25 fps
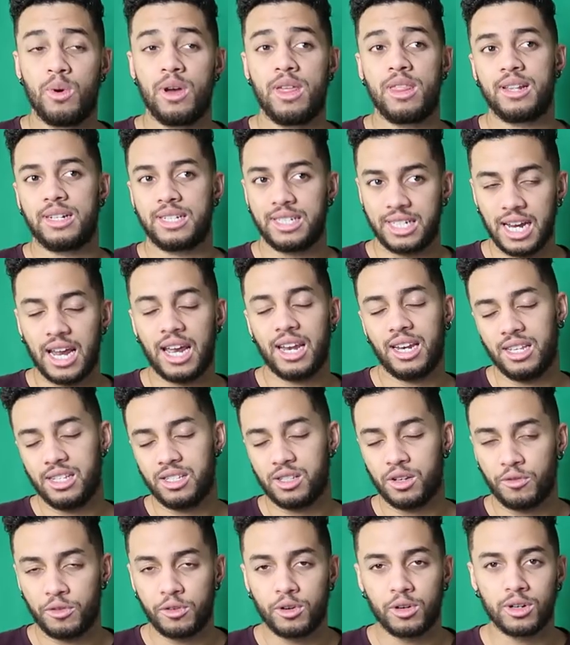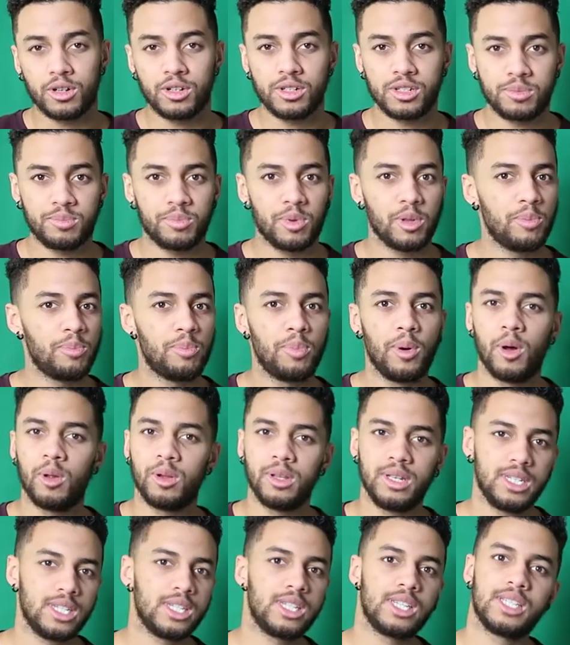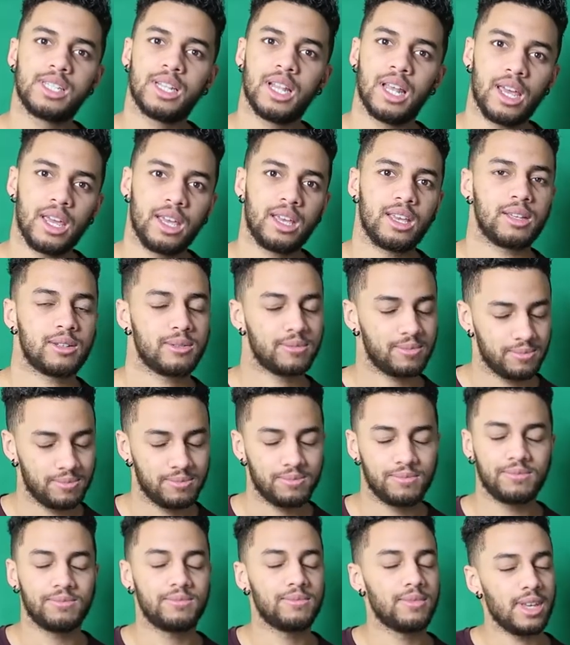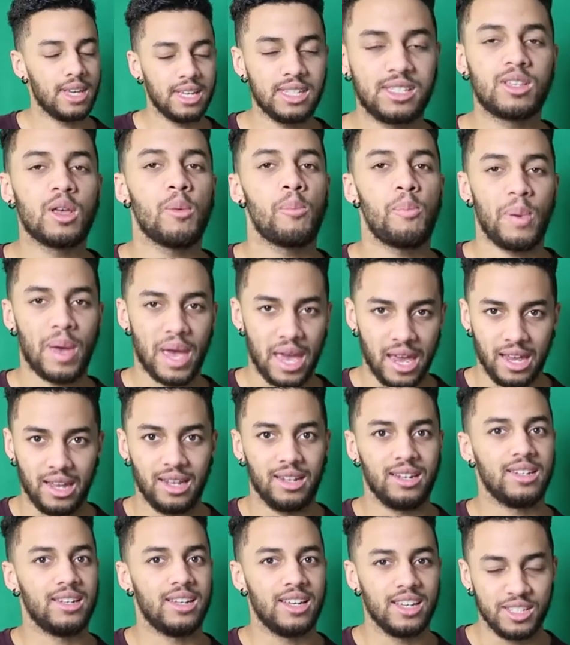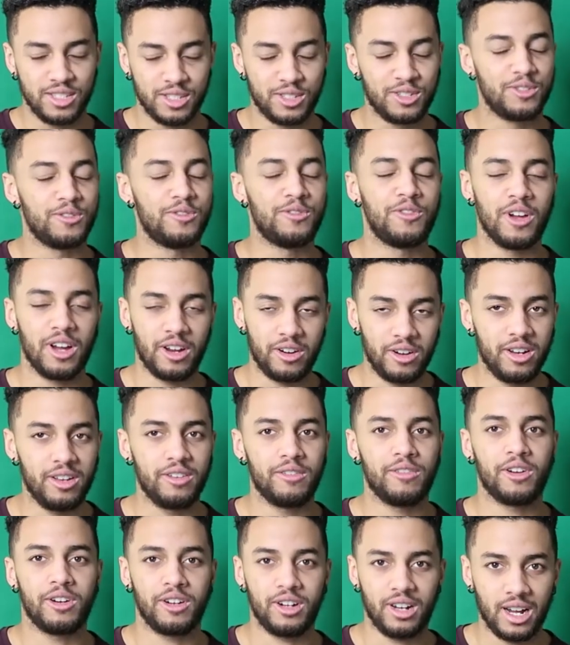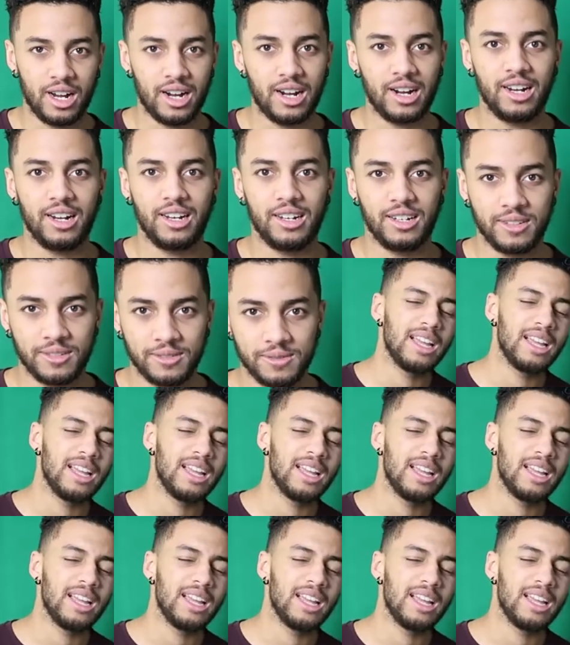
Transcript: with Chinese, of course, but Polish is like, it's a pain. It's very, very hard.